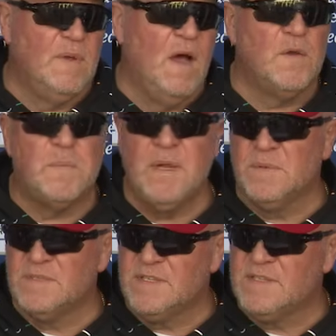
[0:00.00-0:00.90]
other
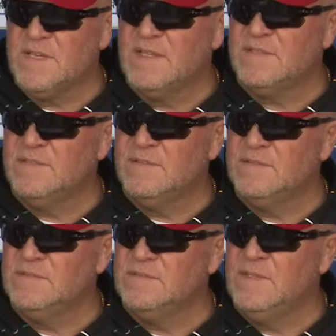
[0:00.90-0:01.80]
people's success
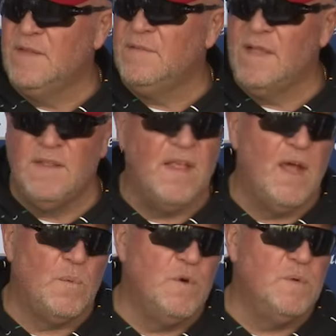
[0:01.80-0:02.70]
in
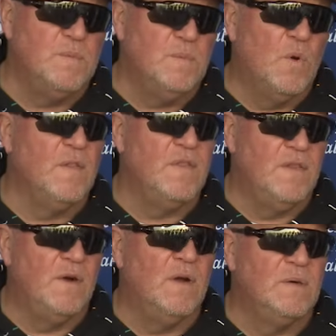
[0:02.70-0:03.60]
that room more
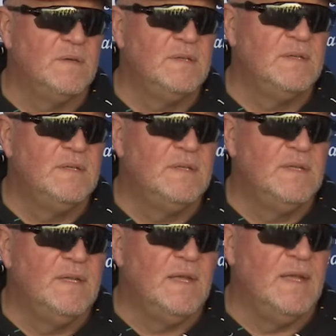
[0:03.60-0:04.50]
than their own.
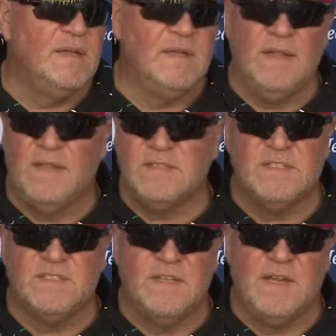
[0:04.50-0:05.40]
And yeah, that's
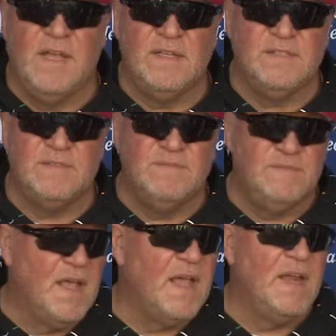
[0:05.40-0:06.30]
just today's
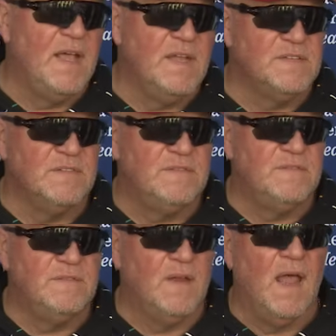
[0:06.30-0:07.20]
day and age of
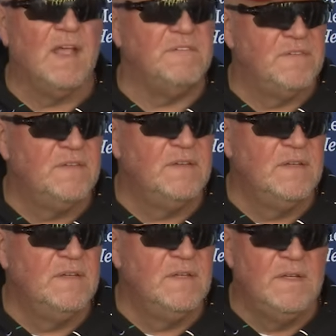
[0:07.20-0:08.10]
life.
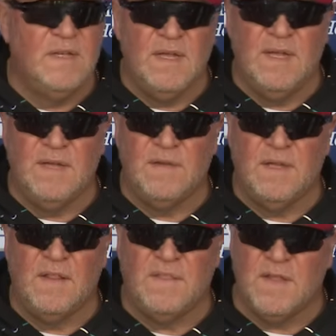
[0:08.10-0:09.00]
And
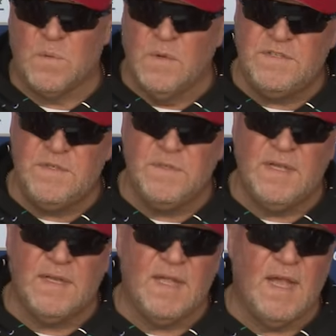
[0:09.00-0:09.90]
I think once you
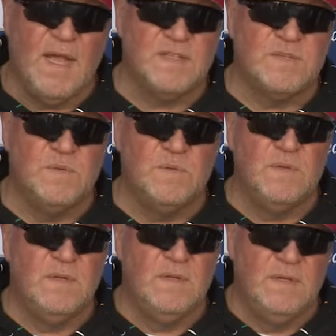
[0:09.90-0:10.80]
get guys who
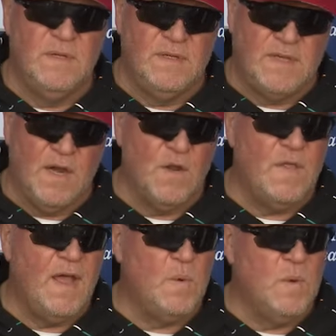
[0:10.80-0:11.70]
care
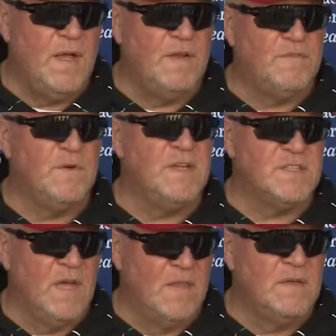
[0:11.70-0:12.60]
that way for
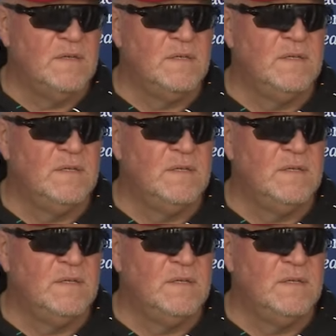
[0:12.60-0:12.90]
each other,